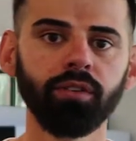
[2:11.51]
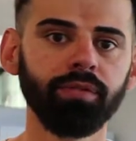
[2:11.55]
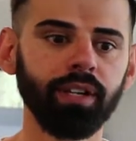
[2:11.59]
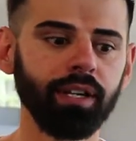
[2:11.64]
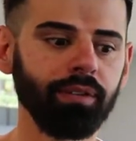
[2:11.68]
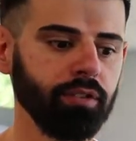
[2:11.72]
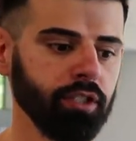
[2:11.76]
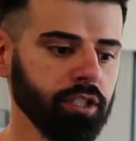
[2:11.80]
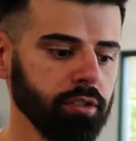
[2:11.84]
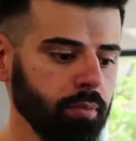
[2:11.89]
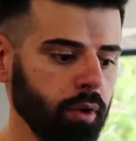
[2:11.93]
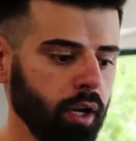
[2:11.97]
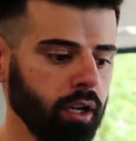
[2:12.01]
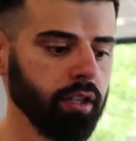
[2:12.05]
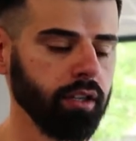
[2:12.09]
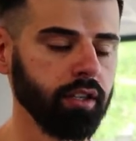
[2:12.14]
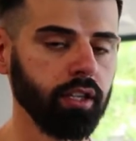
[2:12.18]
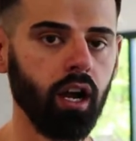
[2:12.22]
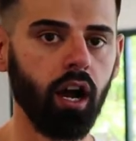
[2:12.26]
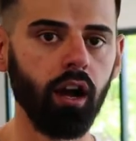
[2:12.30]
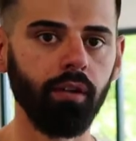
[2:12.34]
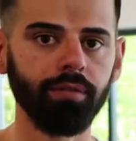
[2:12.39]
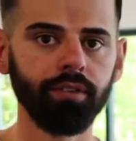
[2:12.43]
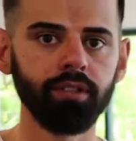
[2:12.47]
favorite spot of
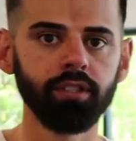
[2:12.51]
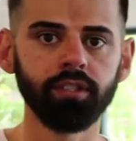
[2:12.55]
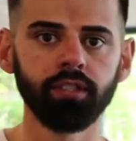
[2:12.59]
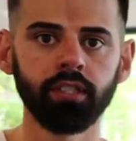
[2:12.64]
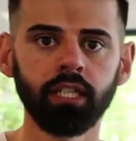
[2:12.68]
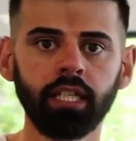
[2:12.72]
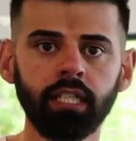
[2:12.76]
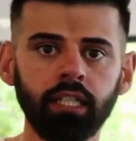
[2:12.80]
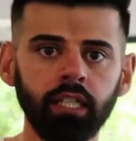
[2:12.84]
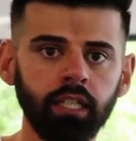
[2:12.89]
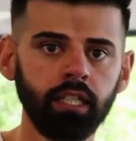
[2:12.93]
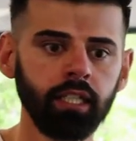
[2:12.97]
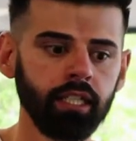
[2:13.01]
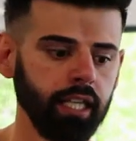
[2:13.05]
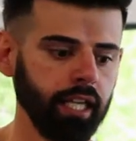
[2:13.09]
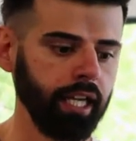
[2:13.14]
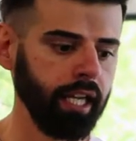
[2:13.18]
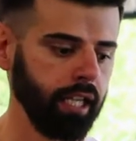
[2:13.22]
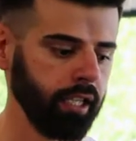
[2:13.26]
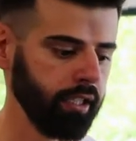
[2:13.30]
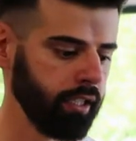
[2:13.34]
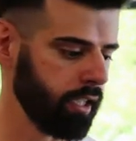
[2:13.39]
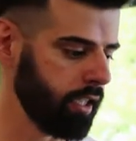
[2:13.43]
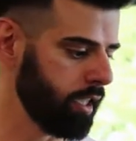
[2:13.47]
the office,
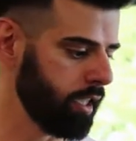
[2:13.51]
and